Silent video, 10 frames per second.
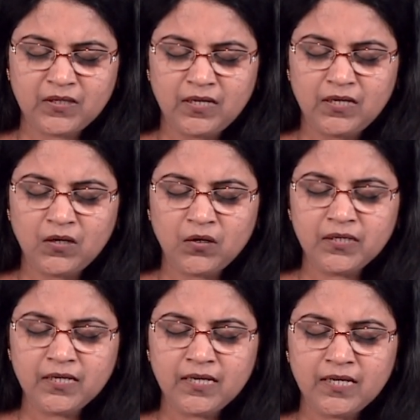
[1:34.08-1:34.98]
Lord,
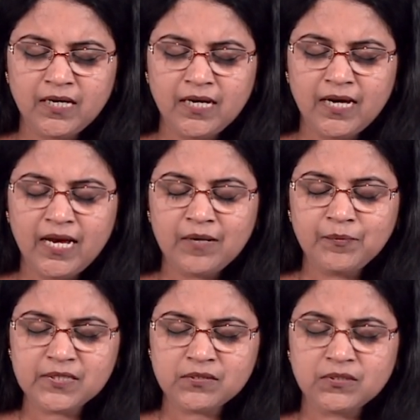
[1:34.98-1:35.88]
help
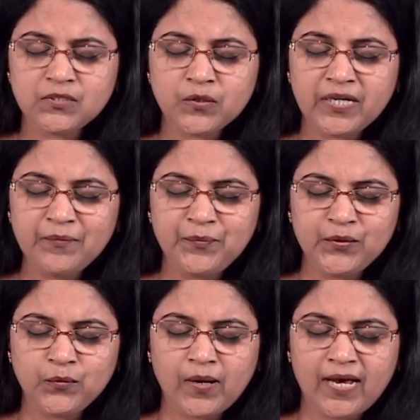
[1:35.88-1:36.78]
us to keep
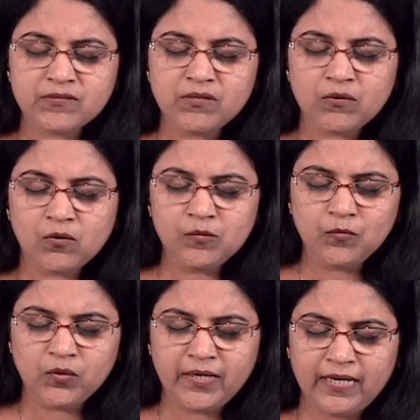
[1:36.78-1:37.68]
you as the role
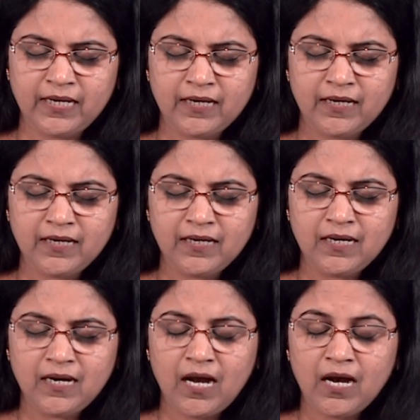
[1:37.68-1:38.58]
model,
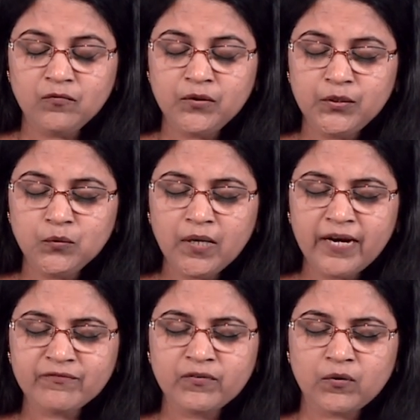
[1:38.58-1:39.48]
how you
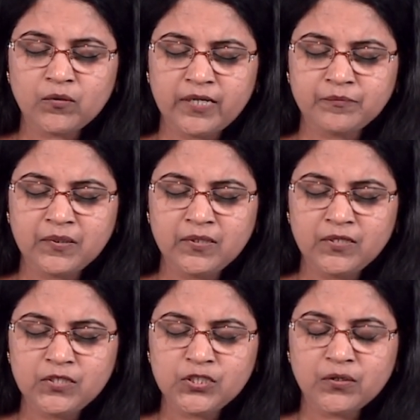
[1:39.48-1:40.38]
have grown up
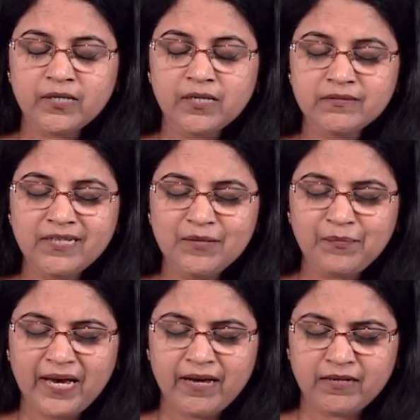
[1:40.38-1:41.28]
to your earthly
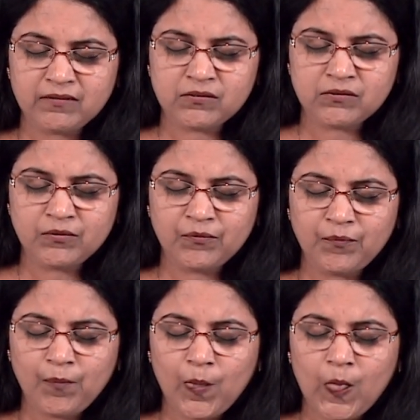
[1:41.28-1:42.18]
parents
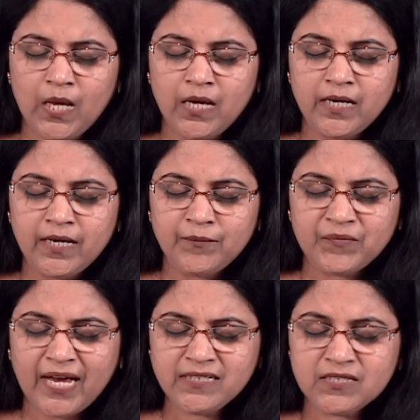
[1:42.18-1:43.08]

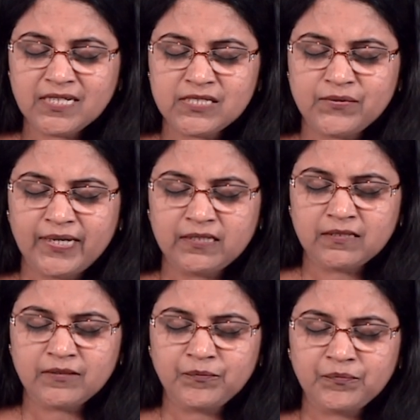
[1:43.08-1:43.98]
at Nazareth.
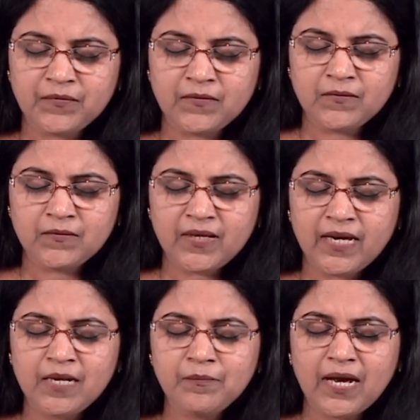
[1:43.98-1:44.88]

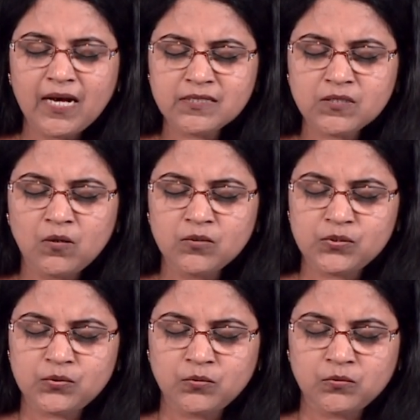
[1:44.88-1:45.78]
Help us
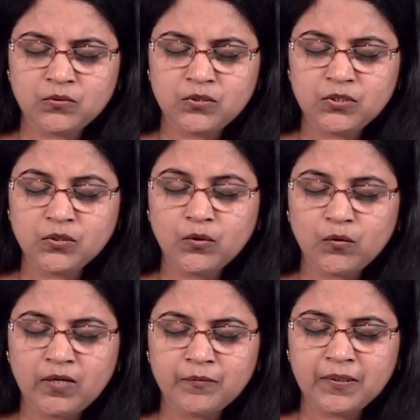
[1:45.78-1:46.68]
also to
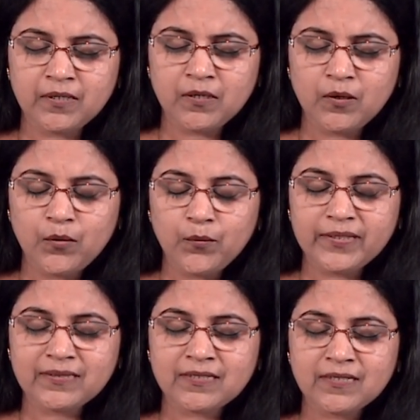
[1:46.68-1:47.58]
grow up
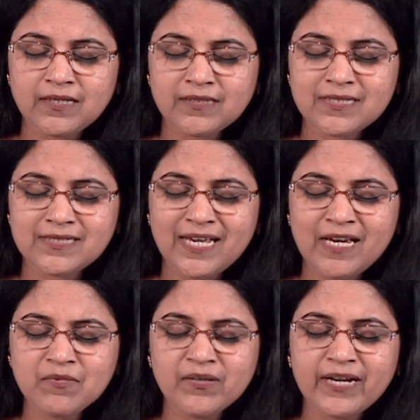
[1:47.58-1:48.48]
with the
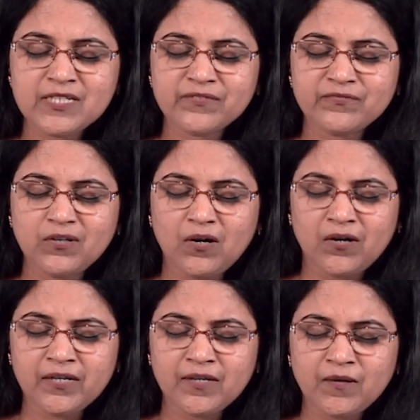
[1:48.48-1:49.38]
same grace of
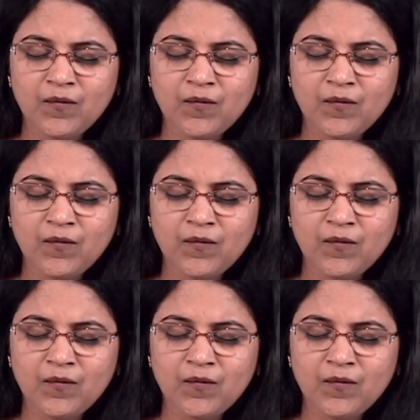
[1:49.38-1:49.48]
God